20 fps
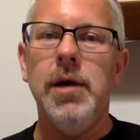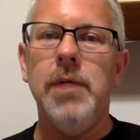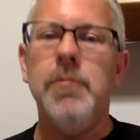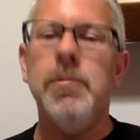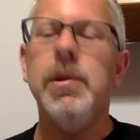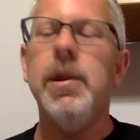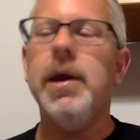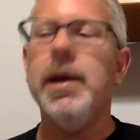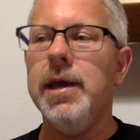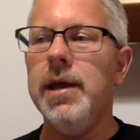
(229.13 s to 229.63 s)

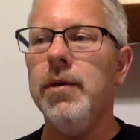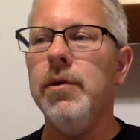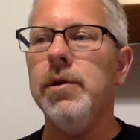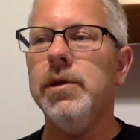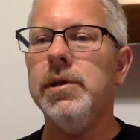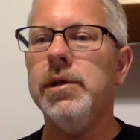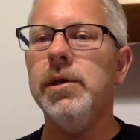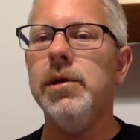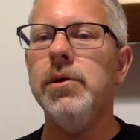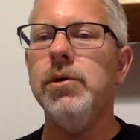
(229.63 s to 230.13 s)
but I
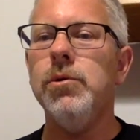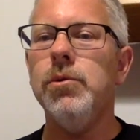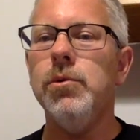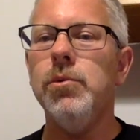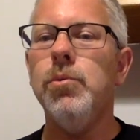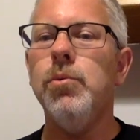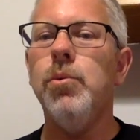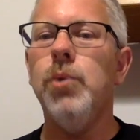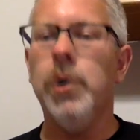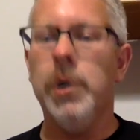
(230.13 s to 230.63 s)
guarantee
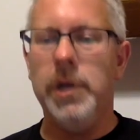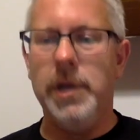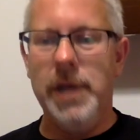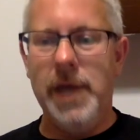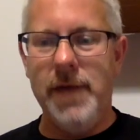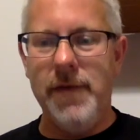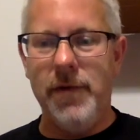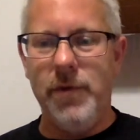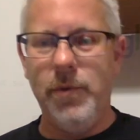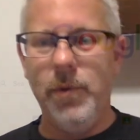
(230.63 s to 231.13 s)
you we're going to
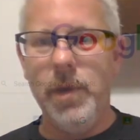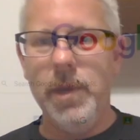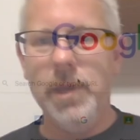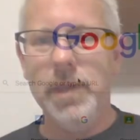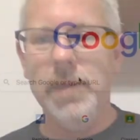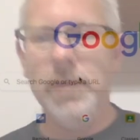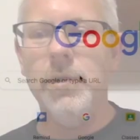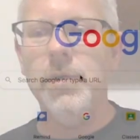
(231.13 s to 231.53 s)
have a great year. I want